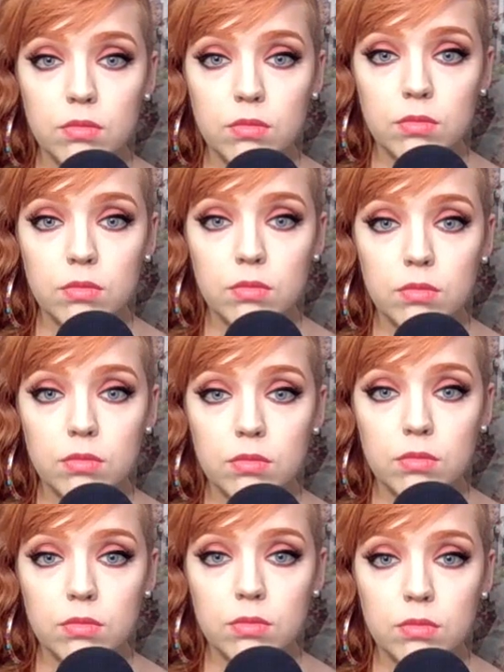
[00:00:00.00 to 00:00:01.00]

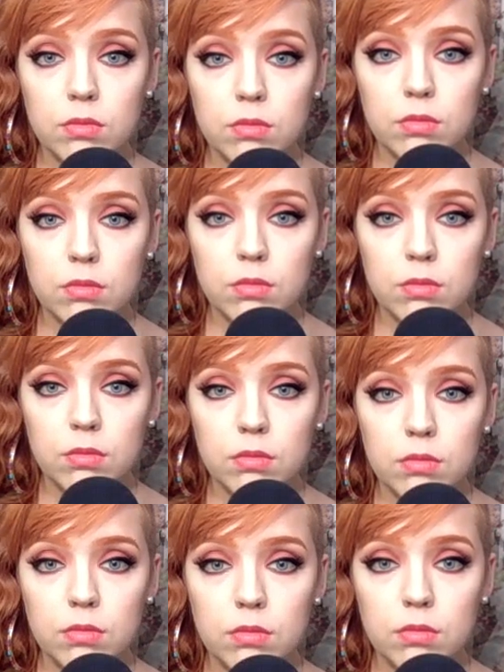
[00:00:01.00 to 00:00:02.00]

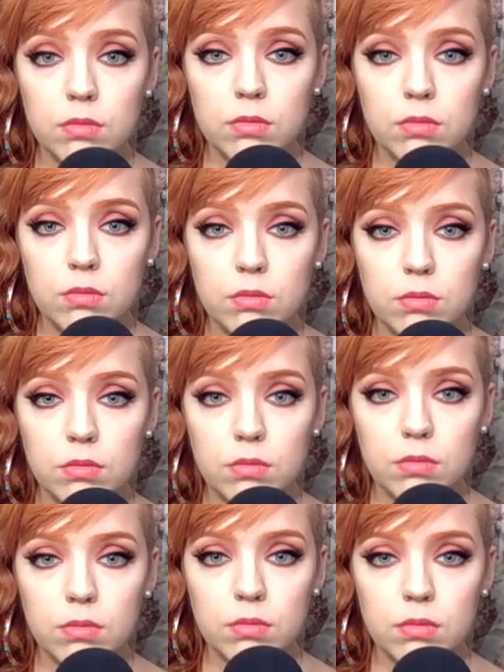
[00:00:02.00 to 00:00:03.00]

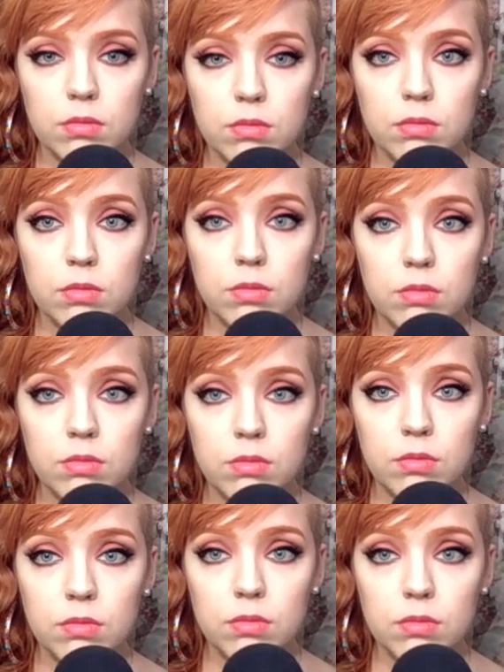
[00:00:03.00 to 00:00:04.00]

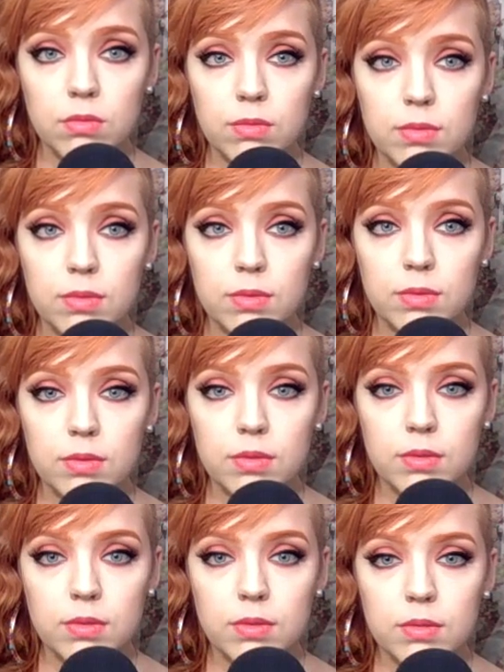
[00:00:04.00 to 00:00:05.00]

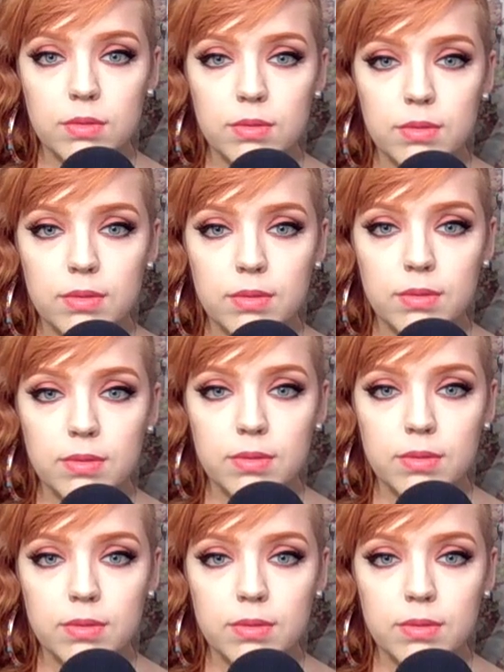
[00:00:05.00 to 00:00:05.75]
This person isn't speaking.